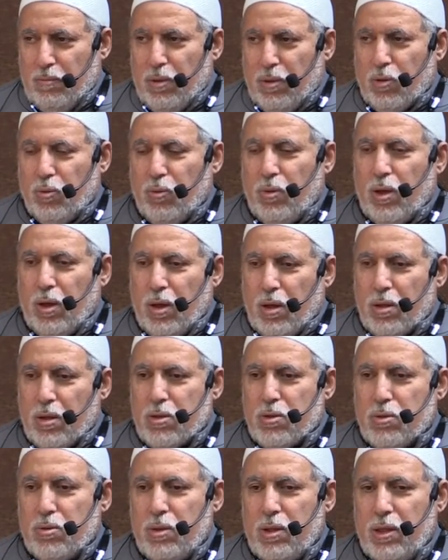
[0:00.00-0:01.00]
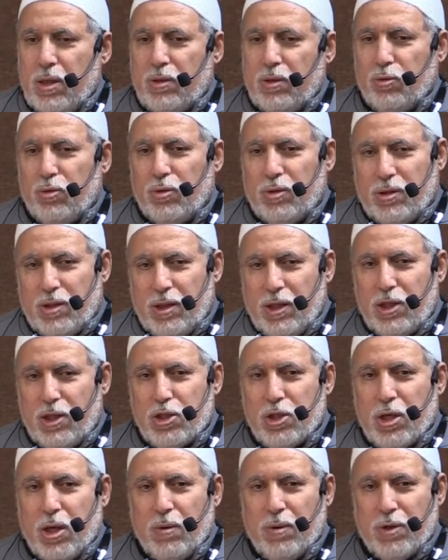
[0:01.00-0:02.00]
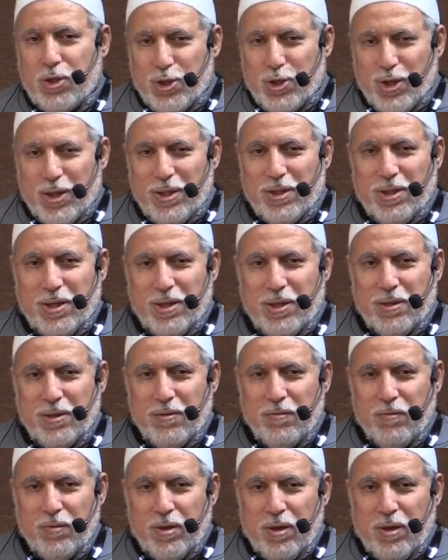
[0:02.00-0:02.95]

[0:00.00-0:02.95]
but we also need to teach our children